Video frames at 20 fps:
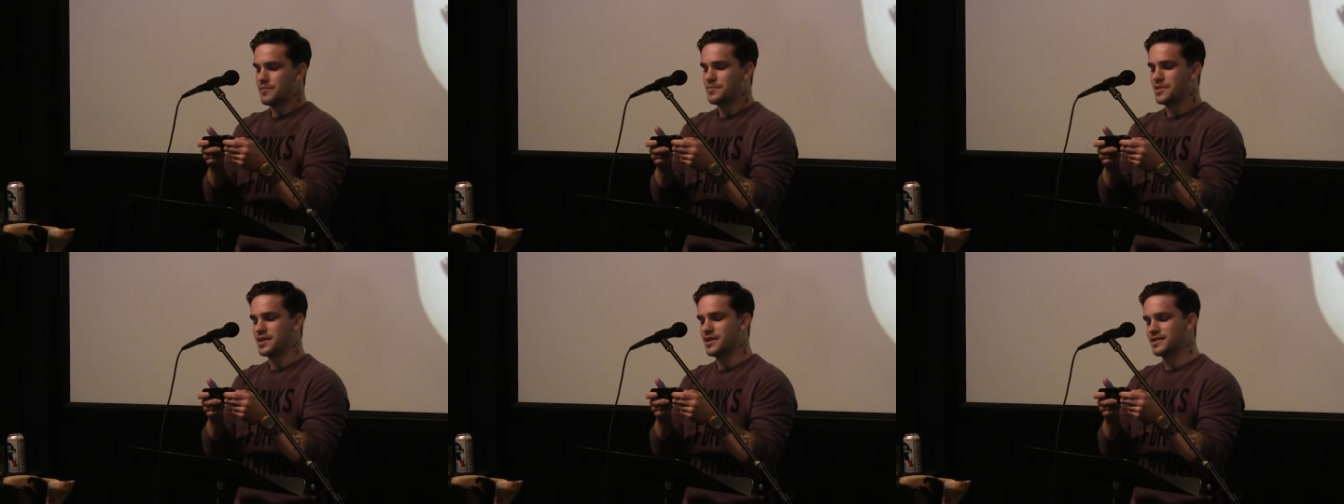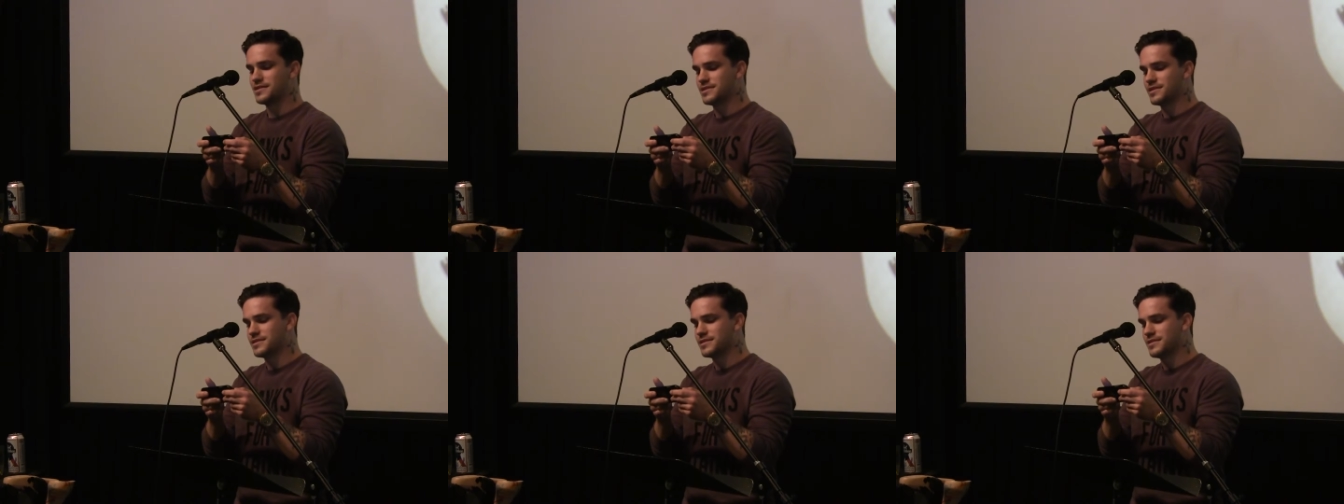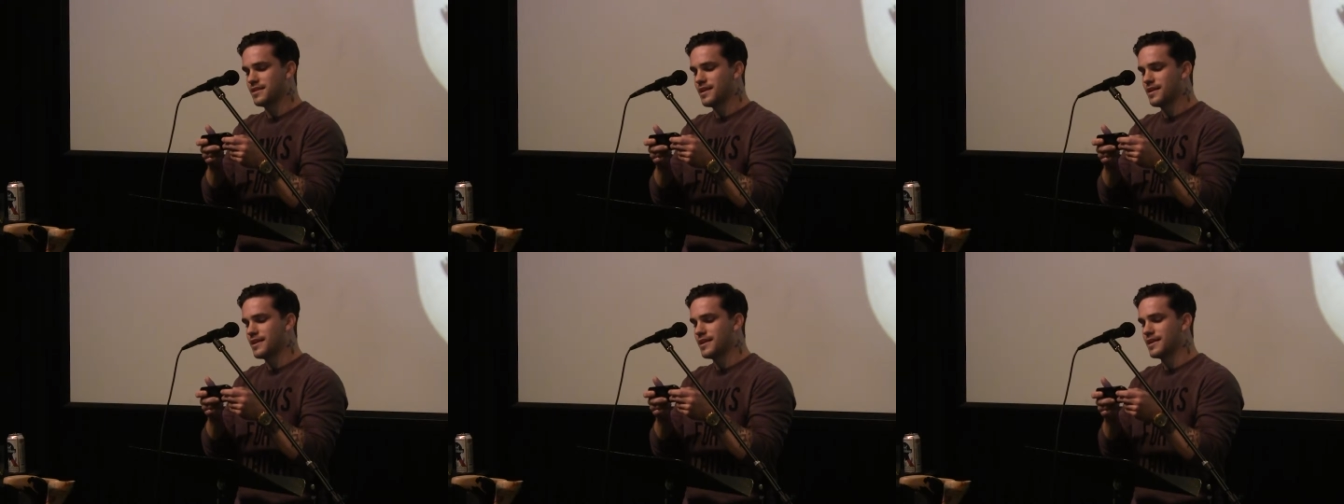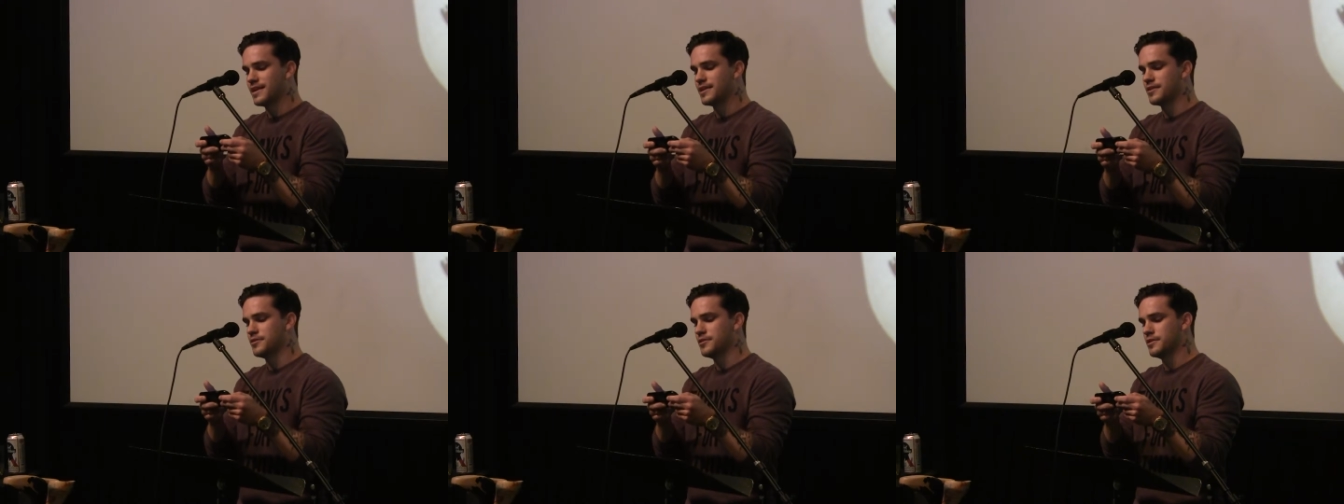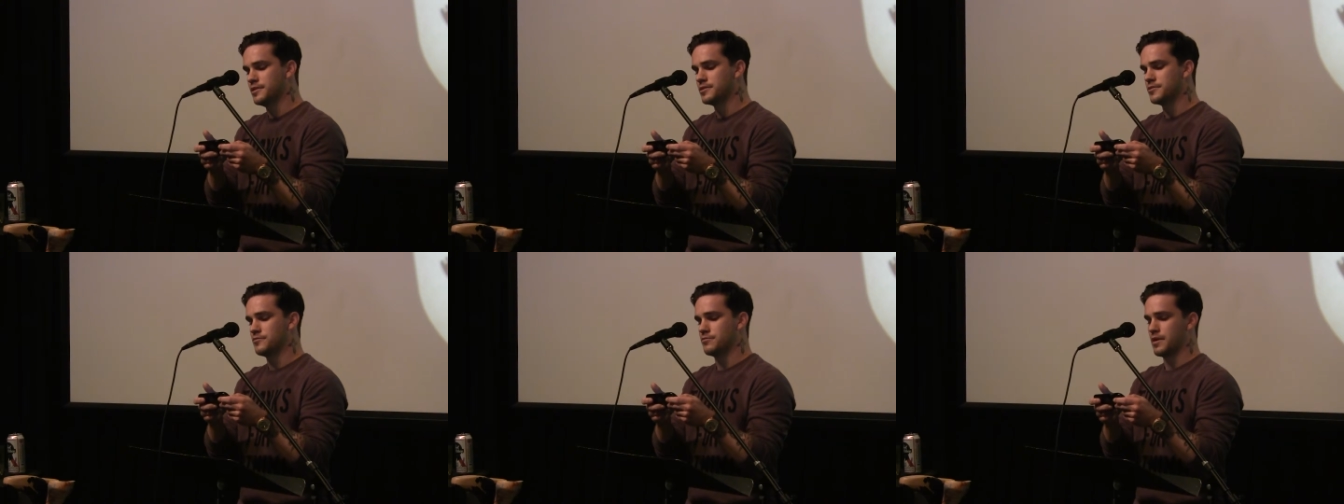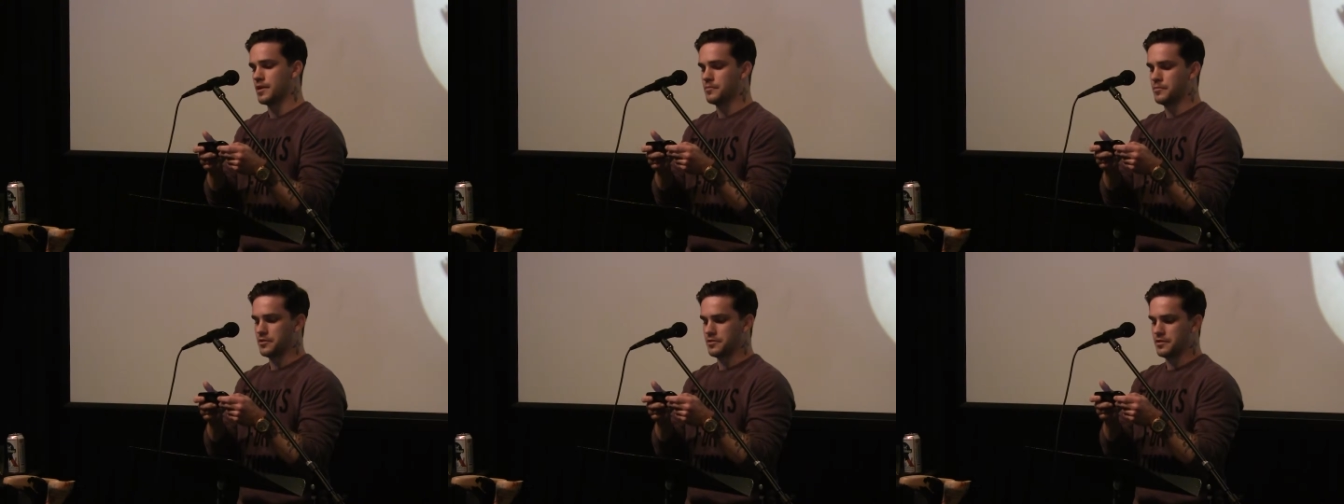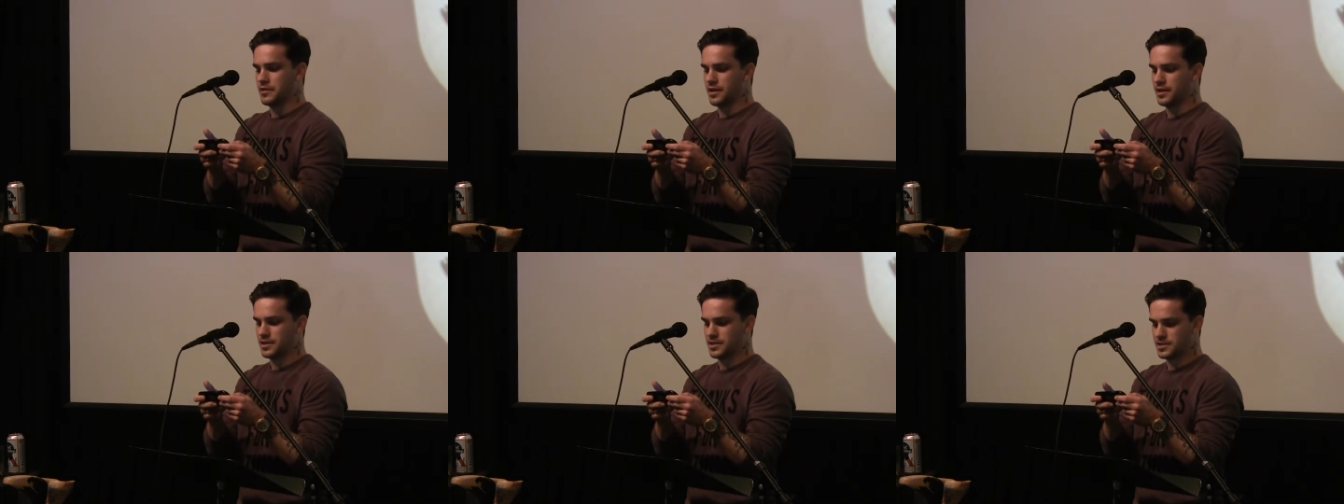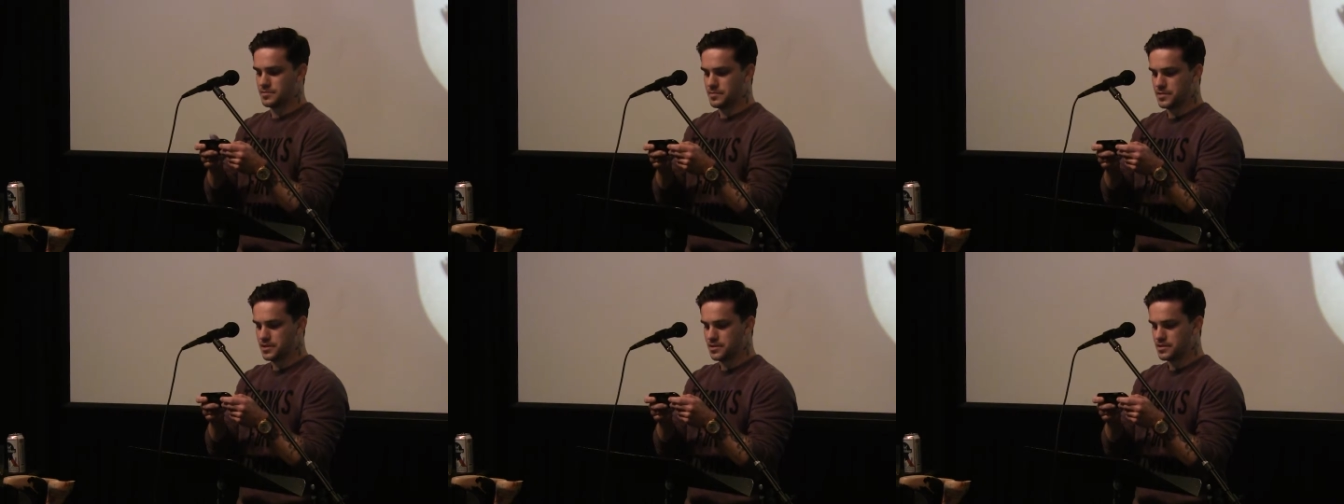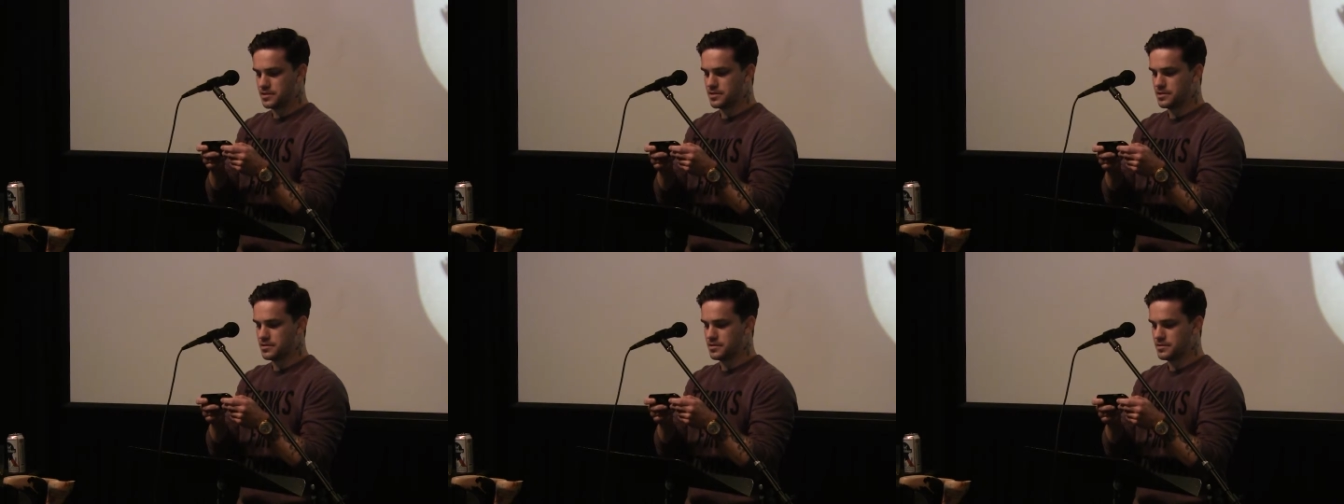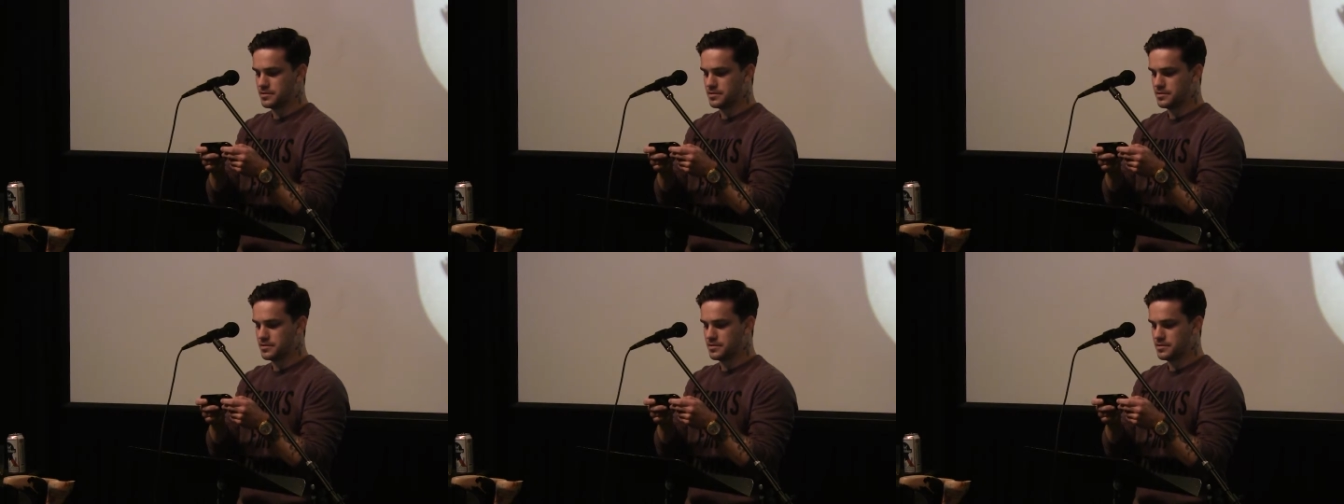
Because it's not any good, grumbled the husband.